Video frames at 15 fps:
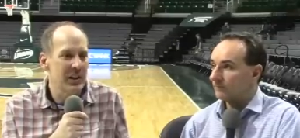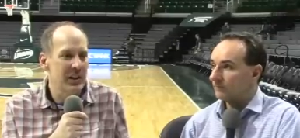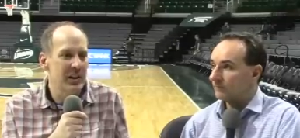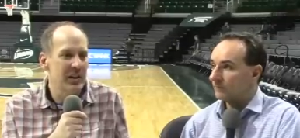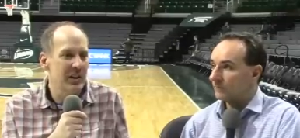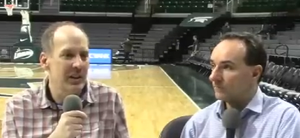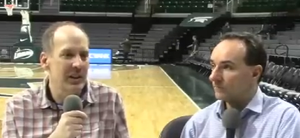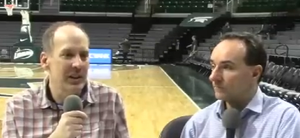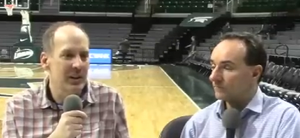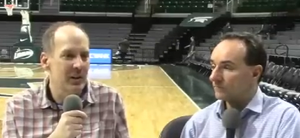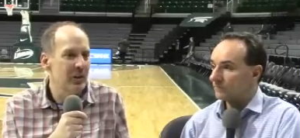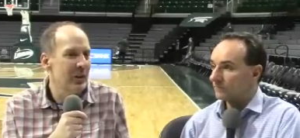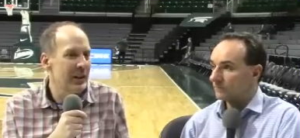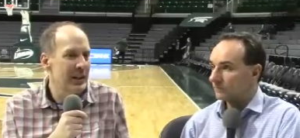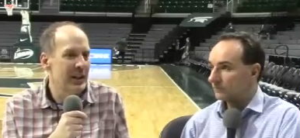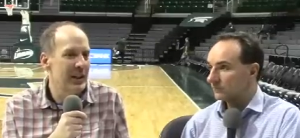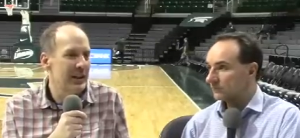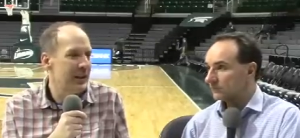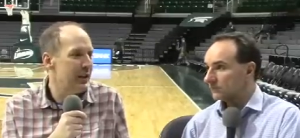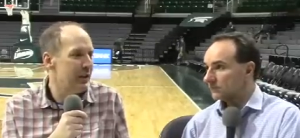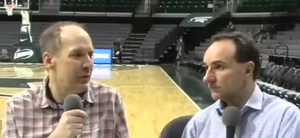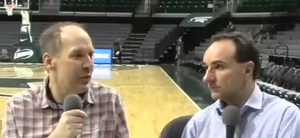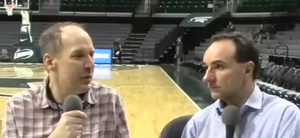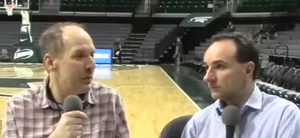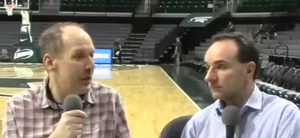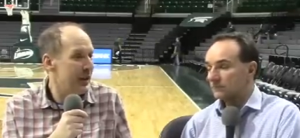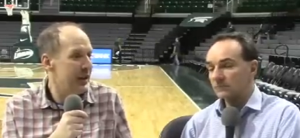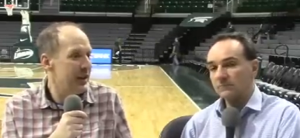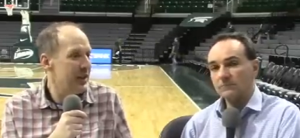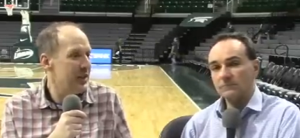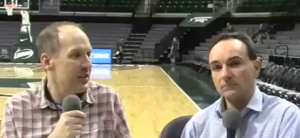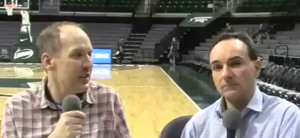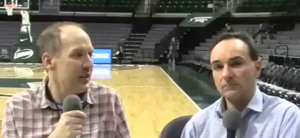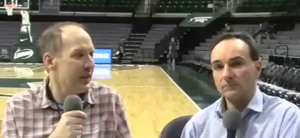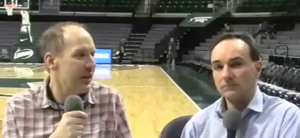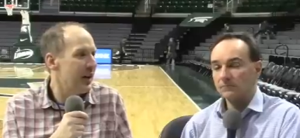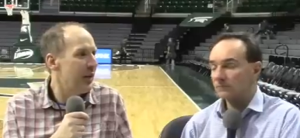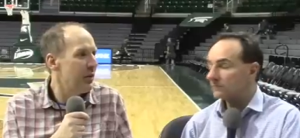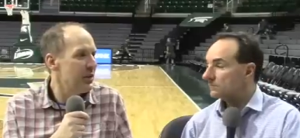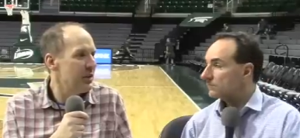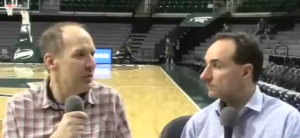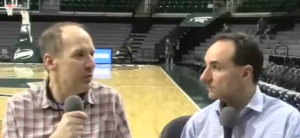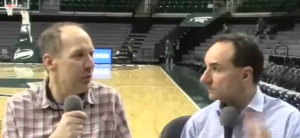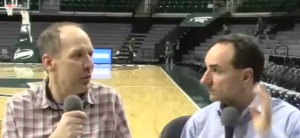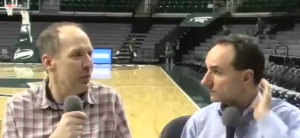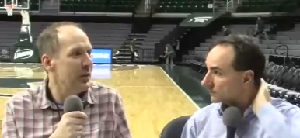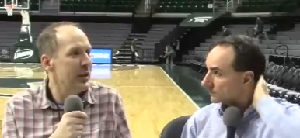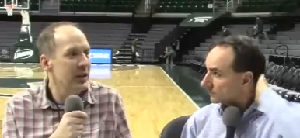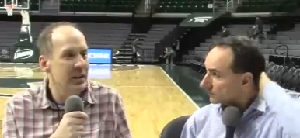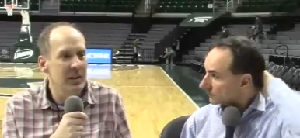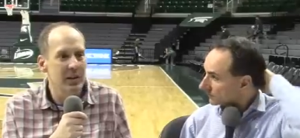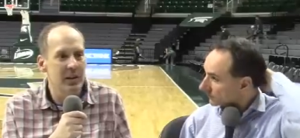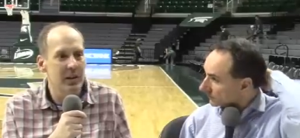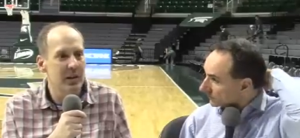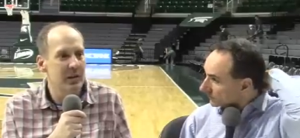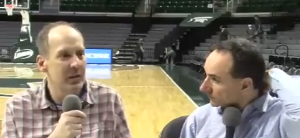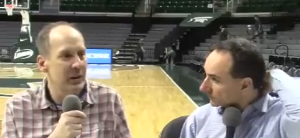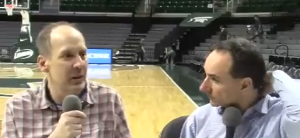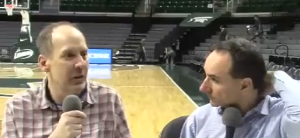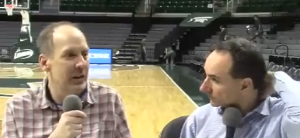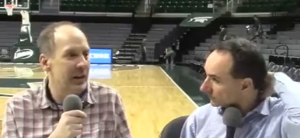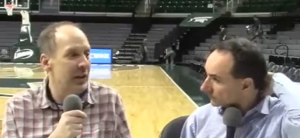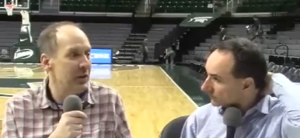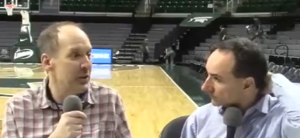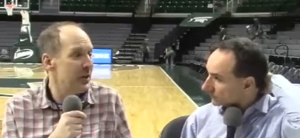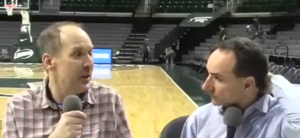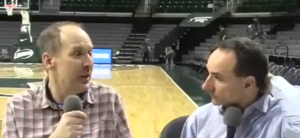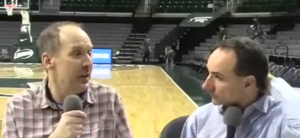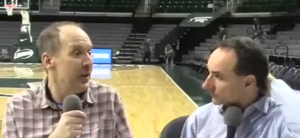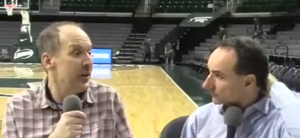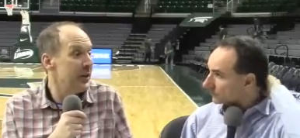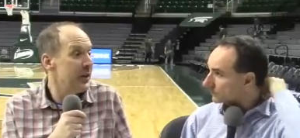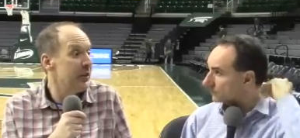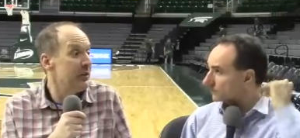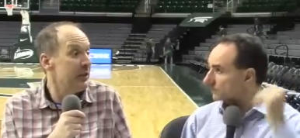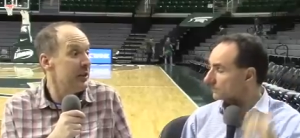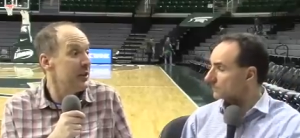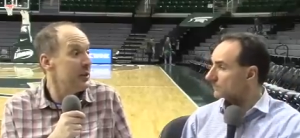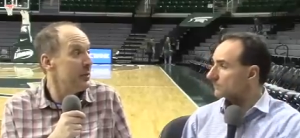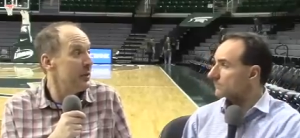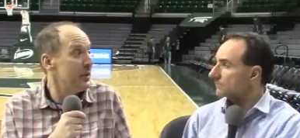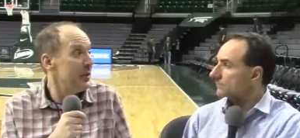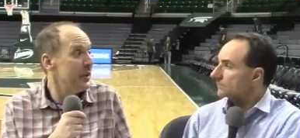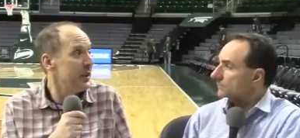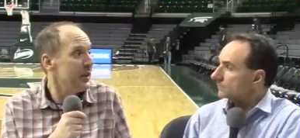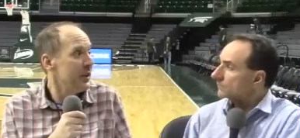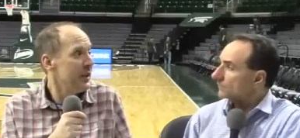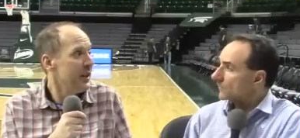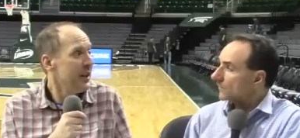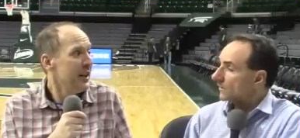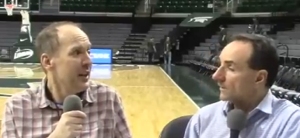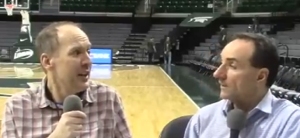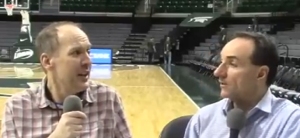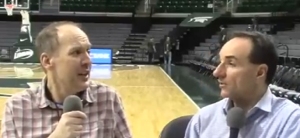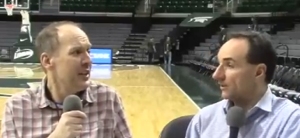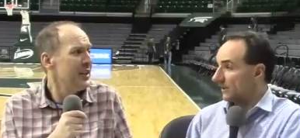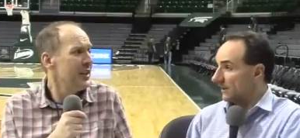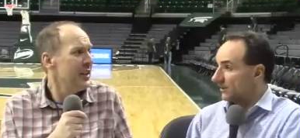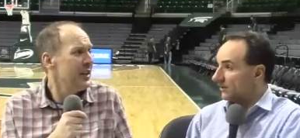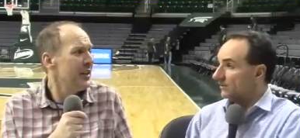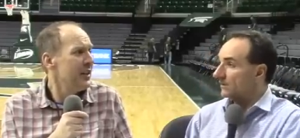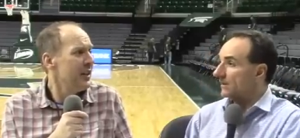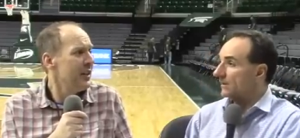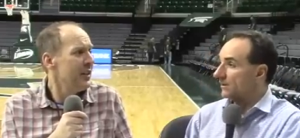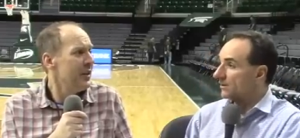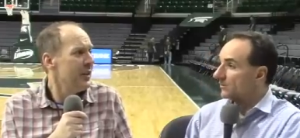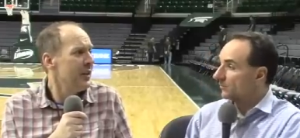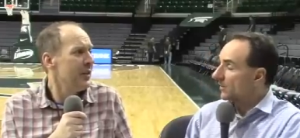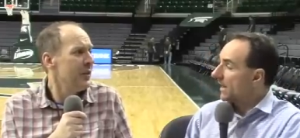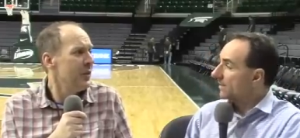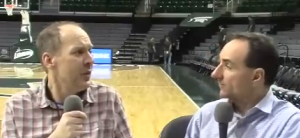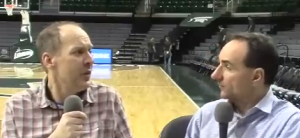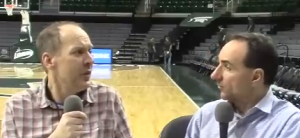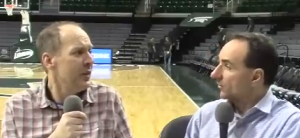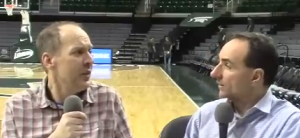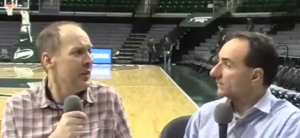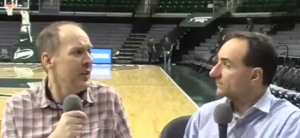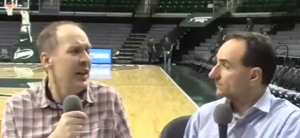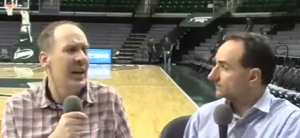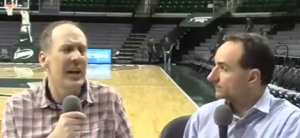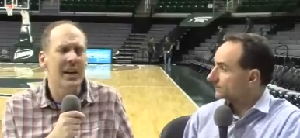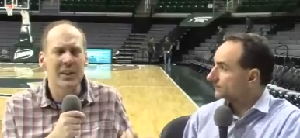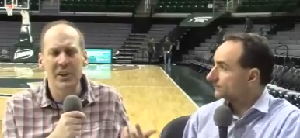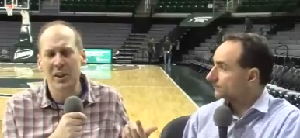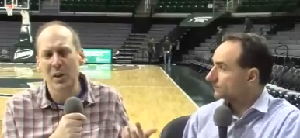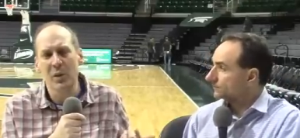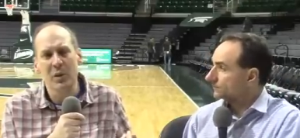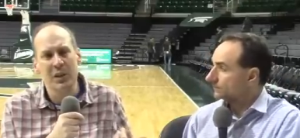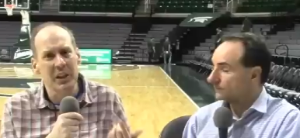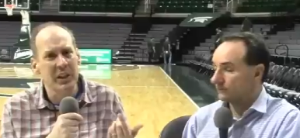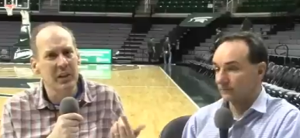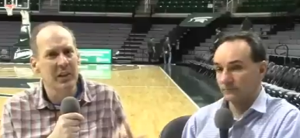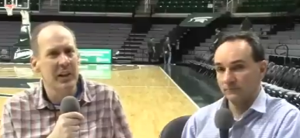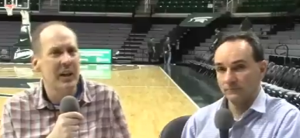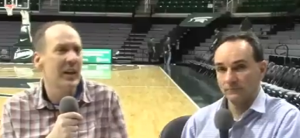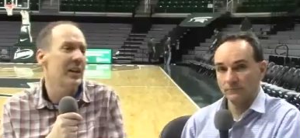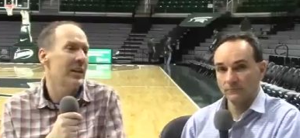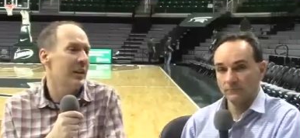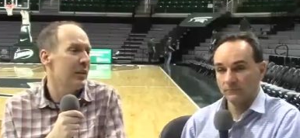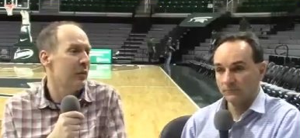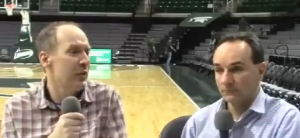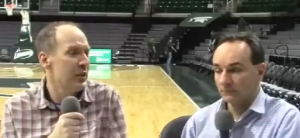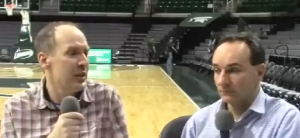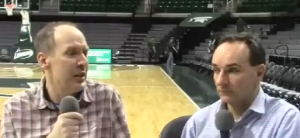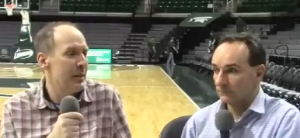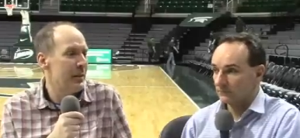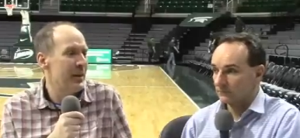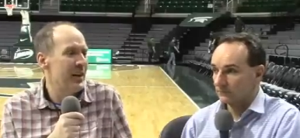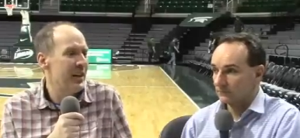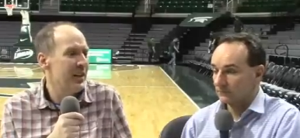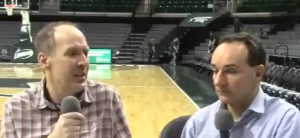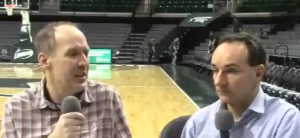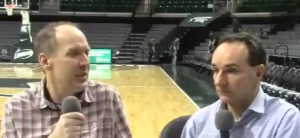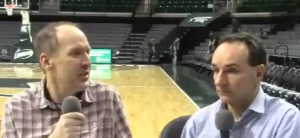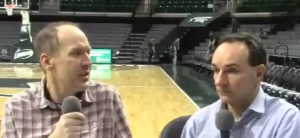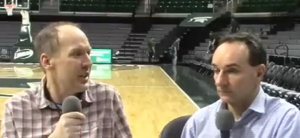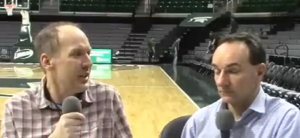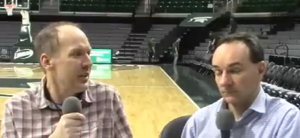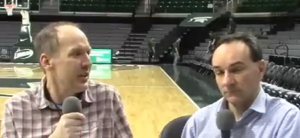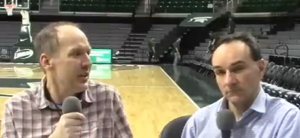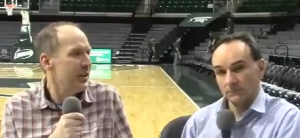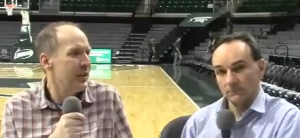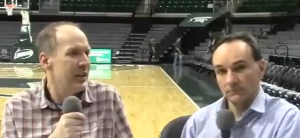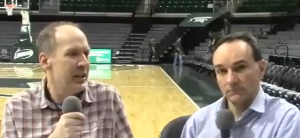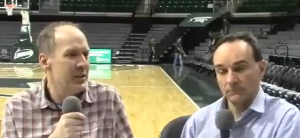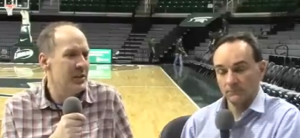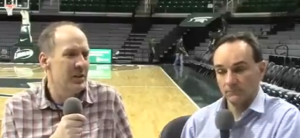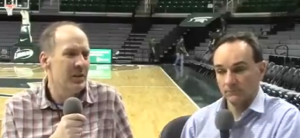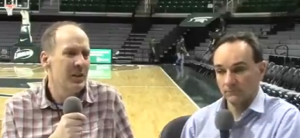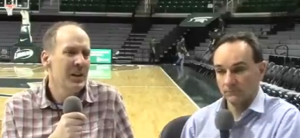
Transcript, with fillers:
Speaker 1: year, like early on, like the first practice, uh, I was informed that um, you know that Hauser had another year of
Speaker 2: eligibility. He, he could he could apply for
Speaker 1: it. Yeah. So to hear that, like the first day of practice, it was kind of like, okay. So